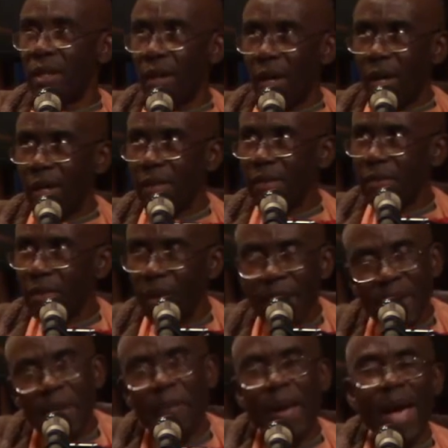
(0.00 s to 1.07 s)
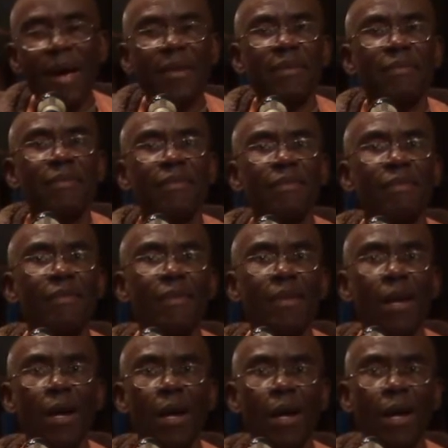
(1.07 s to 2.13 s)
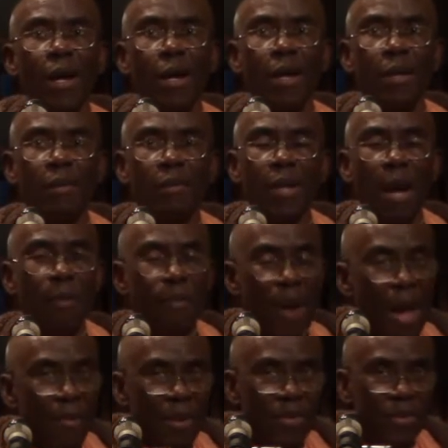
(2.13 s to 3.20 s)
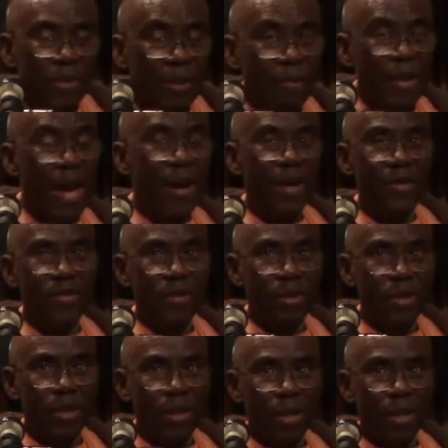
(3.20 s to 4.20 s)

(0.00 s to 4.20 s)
or talking about our Prabhupada's disappearance.